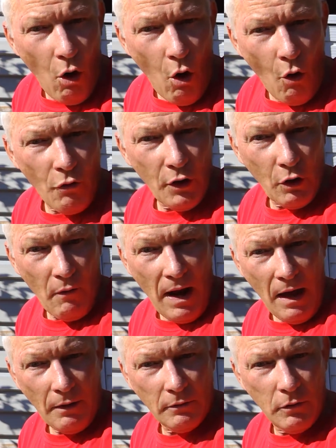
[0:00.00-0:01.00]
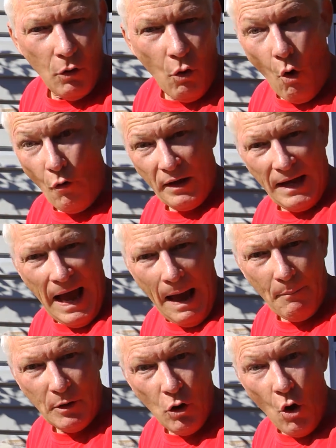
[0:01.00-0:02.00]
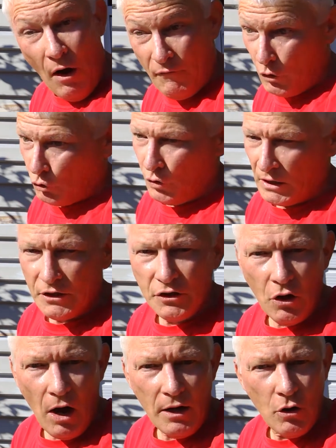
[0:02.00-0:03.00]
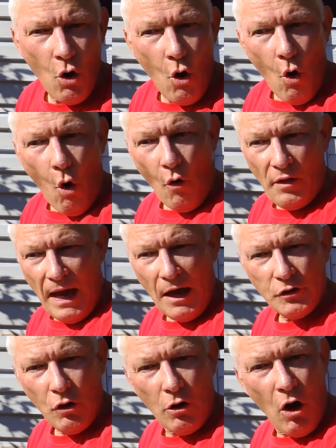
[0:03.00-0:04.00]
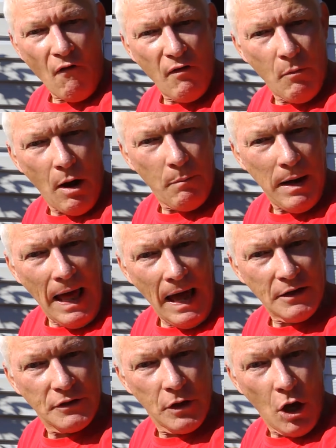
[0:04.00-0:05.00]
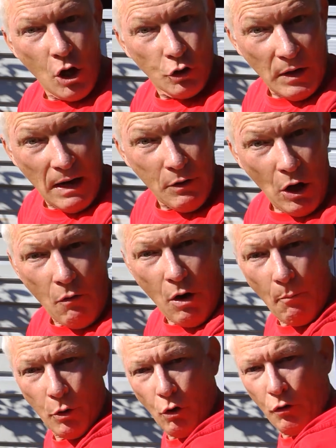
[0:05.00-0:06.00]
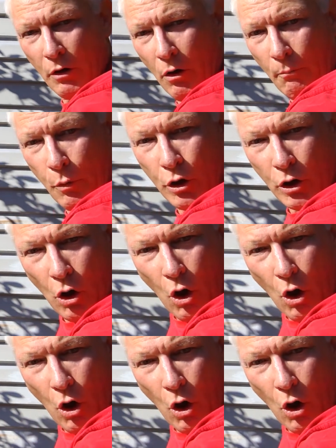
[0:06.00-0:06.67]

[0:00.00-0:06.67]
on the ground, on the carpet if you're doing inside, on the outside over my plants. So here we go. I'll put it